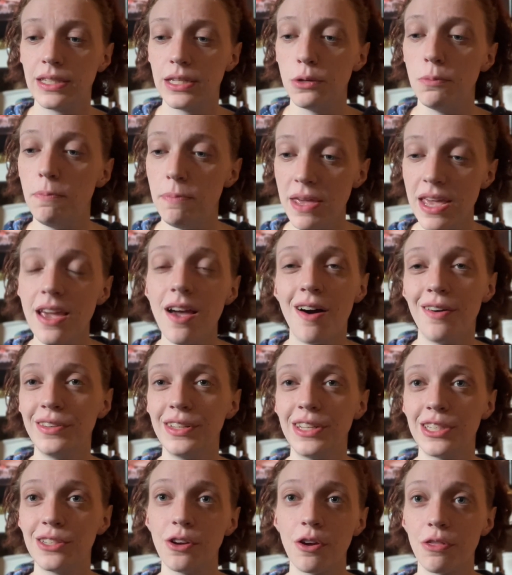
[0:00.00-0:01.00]
to be on
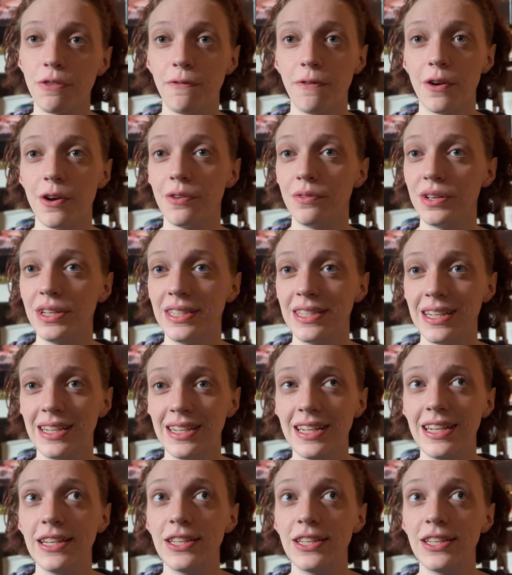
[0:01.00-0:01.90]
this earth for a reason.